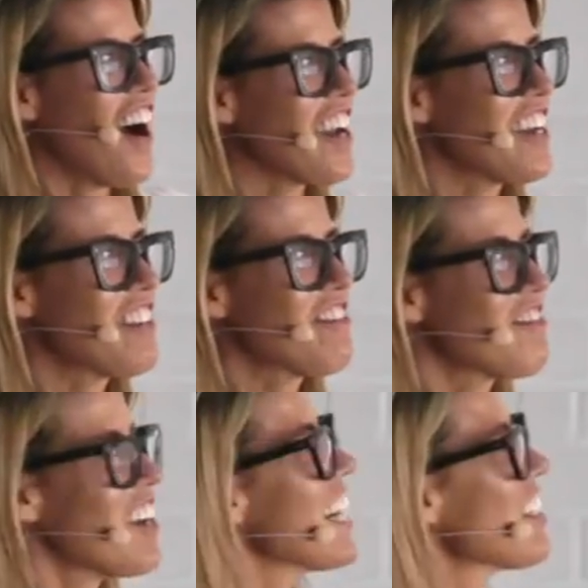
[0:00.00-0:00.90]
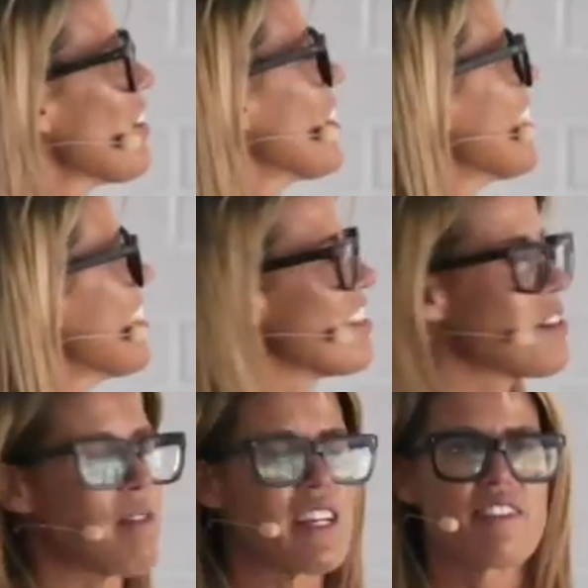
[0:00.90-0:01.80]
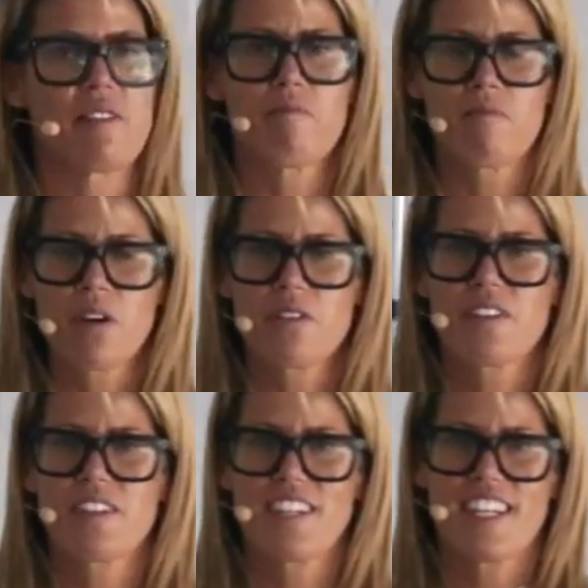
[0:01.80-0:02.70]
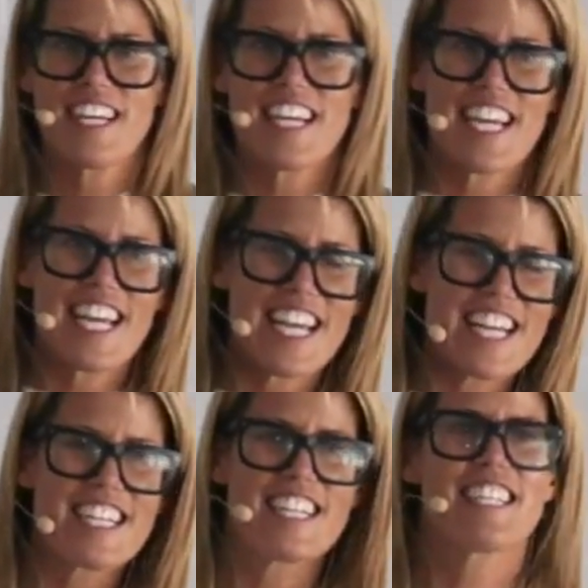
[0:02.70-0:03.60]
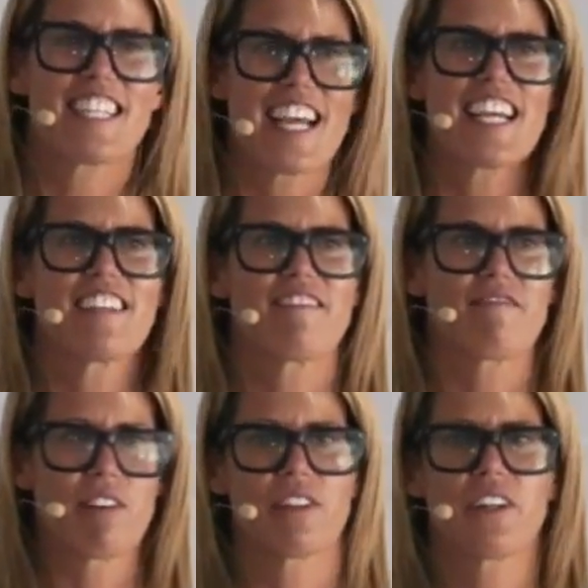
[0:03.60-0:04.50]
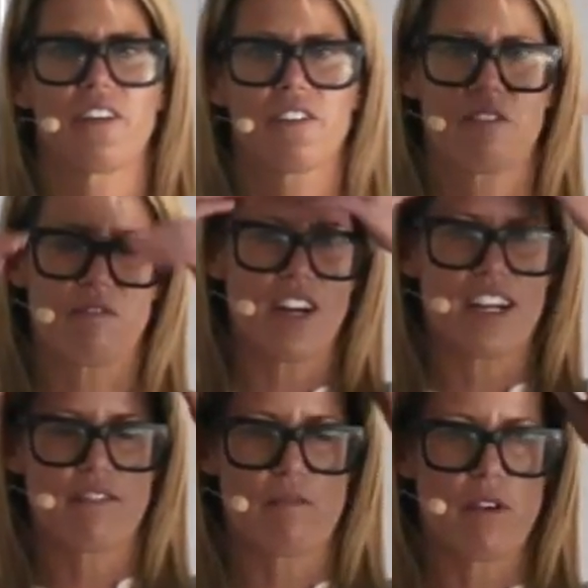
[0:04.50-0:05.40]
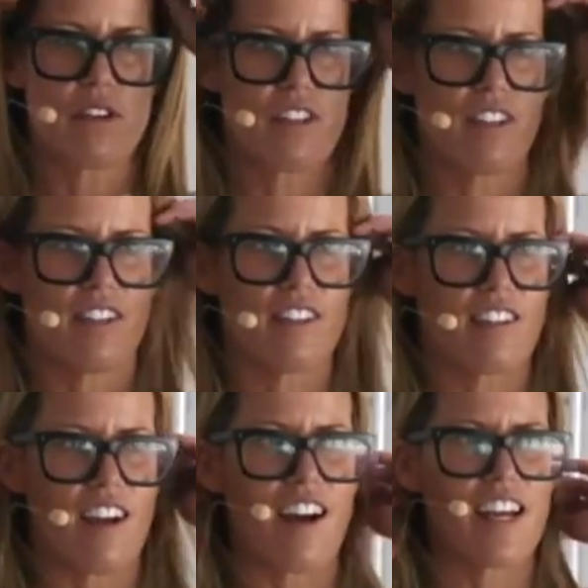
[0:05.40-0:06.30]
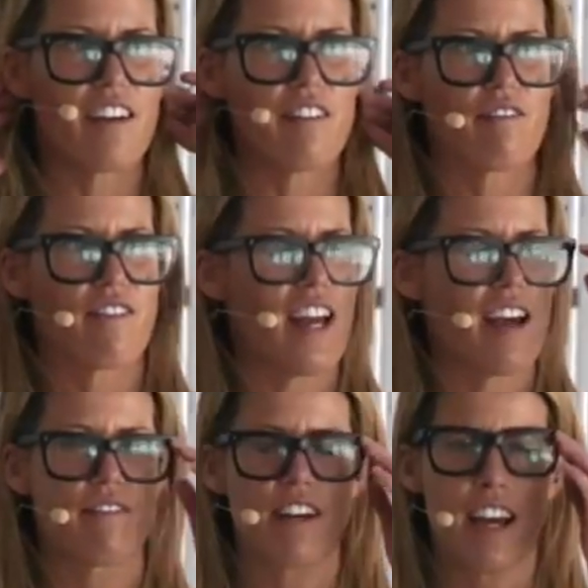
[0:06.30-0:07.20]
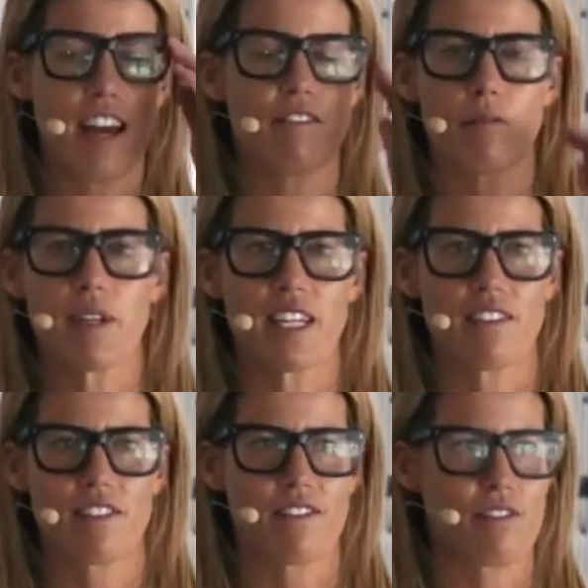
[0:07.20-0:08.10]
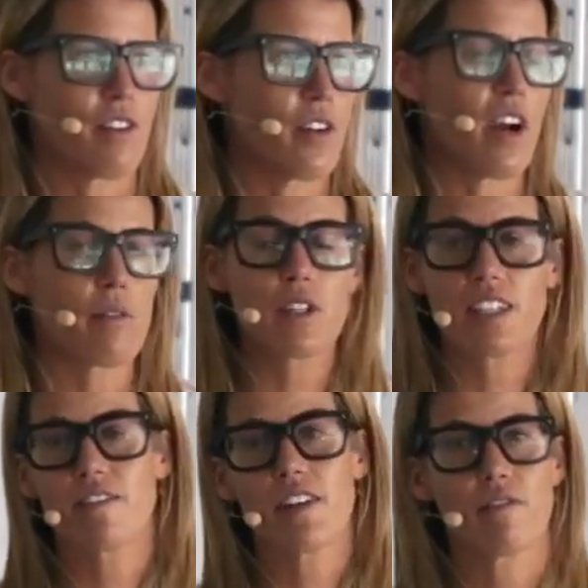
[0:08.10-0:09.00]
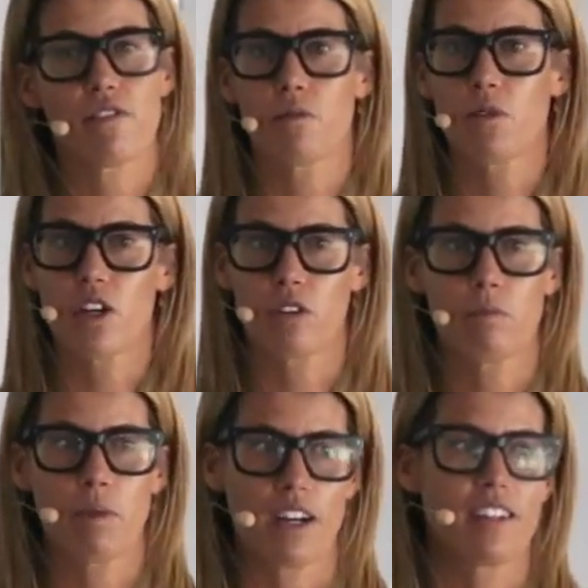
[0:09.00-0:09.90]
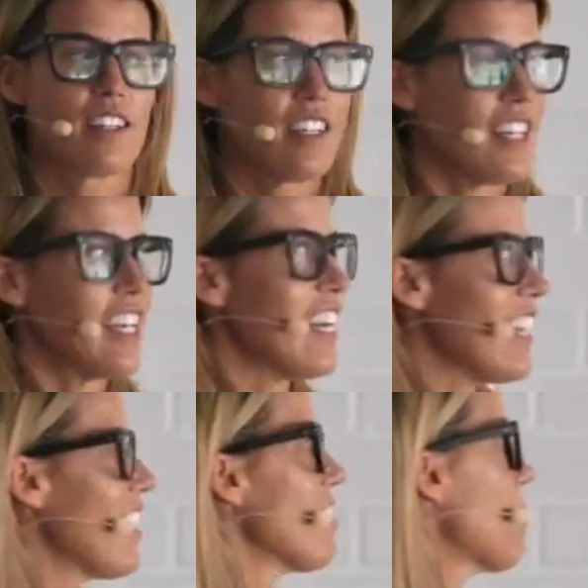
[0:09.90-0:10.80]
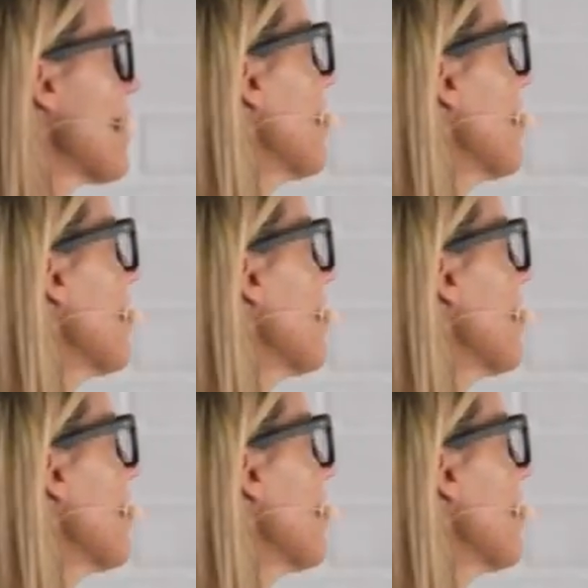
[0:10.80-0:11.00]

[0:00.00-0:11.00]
My God, it has been the most insane rollercoaster ride of emotions I have ever, ever been through. I wouldn't give it up for the world, but it has